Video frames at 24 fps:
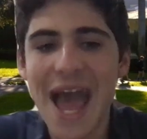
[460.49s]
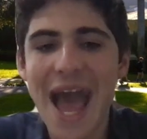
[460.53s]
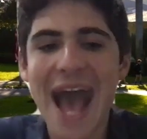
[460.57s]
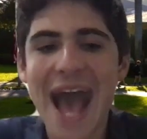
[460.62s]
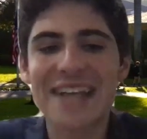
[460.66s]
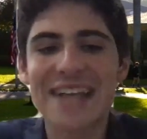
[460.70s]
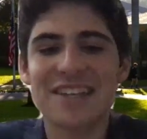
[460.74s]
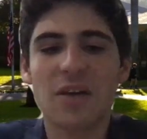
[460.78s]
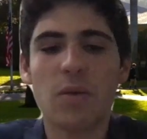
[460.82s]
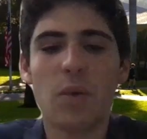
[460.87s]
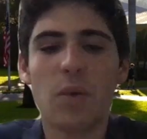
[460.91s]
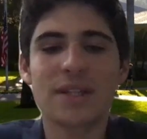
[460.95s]

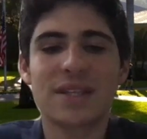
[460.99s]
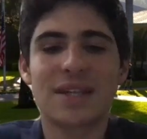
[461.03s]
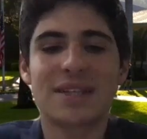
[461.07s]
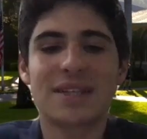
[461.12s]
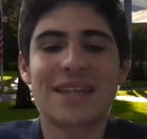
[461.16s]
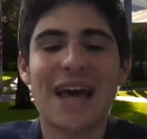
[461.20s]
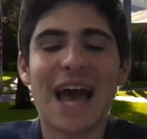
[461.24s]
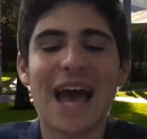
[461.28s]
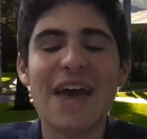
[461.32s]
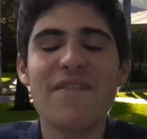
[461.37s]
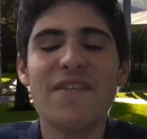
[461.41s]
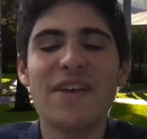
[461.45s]
as I want to
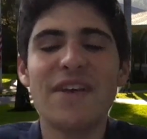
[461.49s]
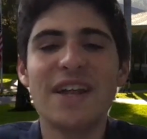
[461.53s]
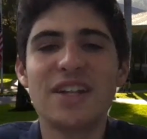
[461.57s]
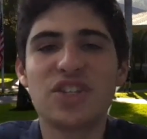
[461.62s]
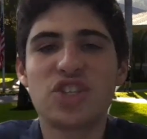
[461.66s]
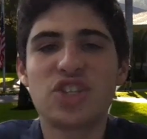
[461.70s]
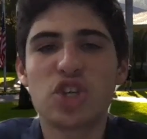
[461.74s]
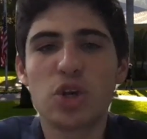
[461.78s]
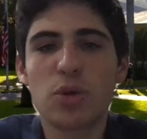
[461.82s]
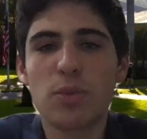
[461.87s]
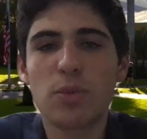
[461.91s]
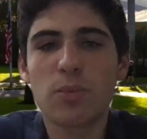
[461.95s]
dive
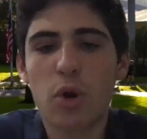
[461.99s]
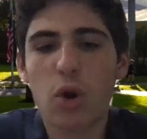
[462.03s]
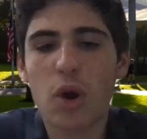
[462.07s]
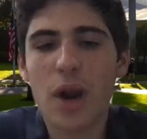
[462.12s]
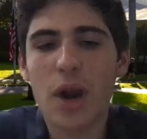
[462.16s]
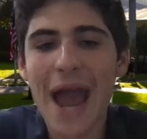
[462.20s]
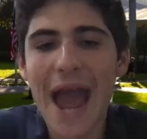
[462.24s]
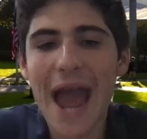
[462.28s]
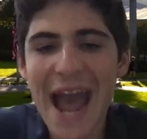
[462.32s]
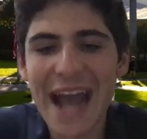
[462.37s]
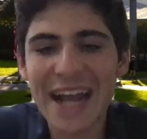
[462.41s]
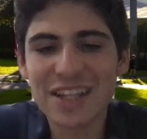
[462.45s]
into a more
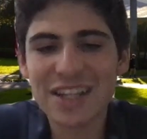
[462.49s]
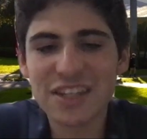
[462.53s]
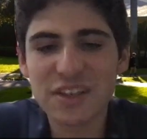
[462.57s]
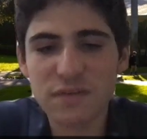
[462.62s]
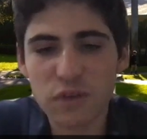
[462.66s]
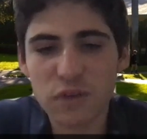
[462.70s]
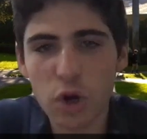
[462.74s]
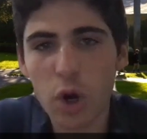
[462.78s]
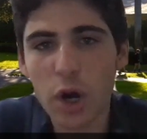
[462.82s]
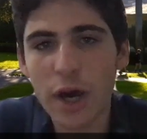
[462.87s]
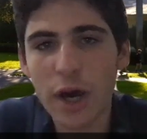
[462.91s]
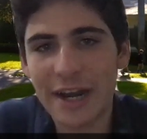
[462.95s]
active
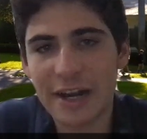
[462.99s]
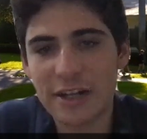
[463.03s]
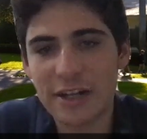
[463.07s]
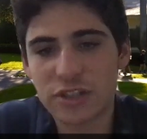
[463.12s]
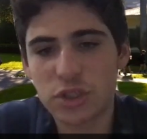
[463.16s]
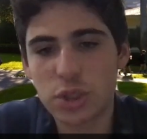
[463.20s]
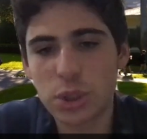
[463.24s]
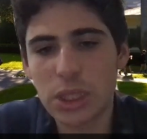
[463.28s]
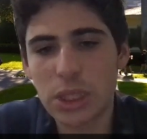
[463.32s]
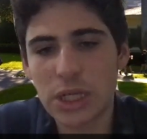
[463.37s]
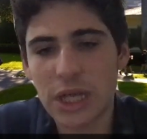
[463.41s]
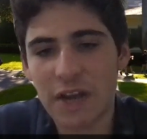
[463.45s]
role in our
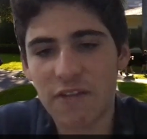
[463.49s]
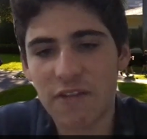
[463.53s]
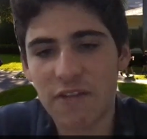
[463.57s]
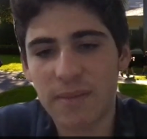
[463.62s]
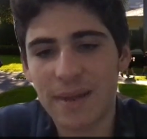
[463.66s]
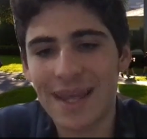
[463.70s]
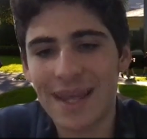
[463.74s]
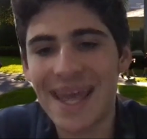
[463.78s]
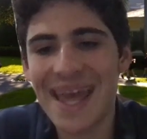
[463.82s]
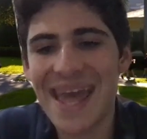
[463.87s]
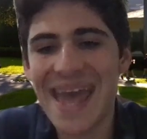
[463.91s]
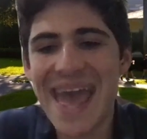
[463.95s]
student
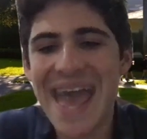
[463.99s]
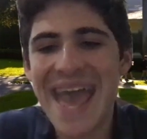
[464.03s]
government